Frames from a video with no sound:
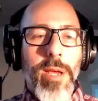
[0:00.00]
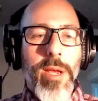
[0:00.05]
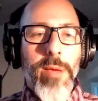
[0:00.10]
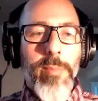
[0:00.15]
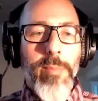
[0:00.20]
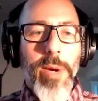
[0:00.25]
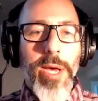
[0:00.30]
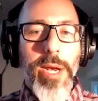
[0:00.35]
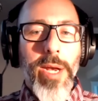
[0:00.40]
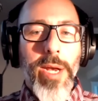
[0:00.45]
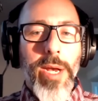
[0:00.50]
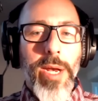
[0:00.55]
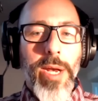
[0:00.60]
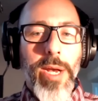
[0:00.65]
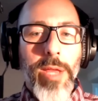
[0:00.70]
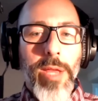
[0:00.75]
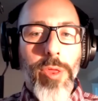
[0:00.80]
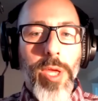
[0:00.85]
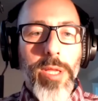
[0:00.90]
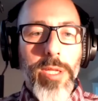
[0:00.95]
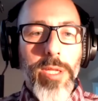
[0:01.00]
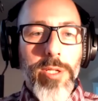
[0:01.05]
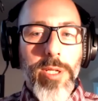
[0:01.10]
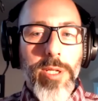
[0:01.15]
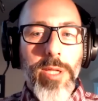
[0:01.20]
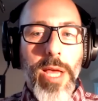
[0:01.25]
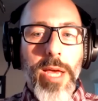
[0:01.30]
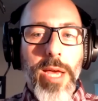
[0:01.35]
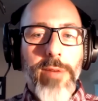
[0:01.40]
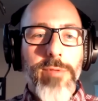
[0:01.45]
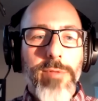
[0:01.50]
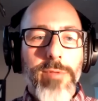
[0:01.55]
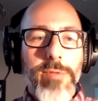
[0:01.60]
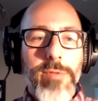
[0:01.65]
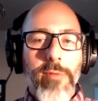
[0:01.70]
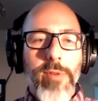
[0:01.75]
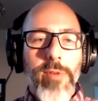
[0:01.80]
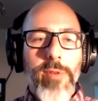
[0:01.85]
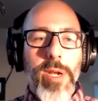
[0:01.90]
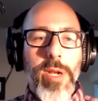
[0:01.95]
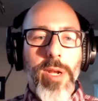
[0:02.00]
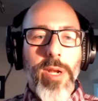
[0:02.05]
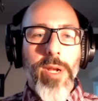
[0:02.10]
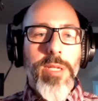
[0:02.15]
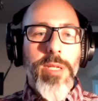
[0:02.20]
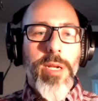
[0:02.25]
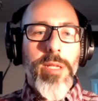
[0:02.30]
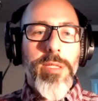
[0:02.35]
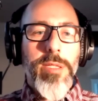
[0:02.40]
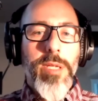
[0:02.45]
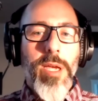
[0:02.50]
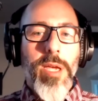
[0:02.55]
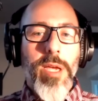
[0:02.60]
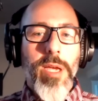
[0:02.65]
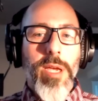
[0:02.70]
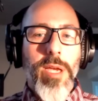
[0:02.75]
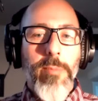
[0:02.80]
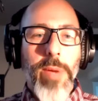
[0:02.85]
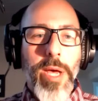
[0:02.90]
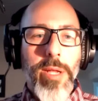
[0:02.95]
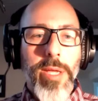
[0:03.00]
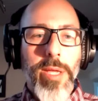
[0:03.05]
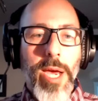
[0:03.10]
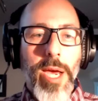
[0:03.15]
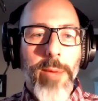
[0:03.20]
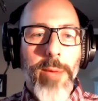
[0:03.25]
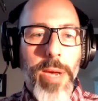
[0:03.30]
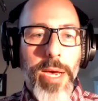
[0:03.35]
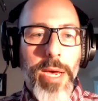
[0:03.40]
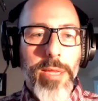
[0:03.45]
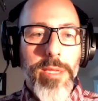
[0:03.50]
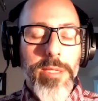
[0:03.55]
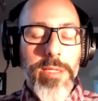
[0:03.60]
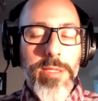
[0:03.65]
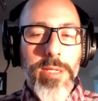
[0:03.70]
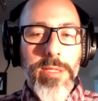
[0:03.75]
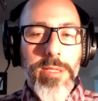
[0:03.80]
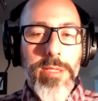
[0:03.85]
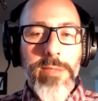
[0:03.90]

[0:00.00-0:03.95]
but I think there's a lot of supporting evidence, and it's a compelling hypothesis.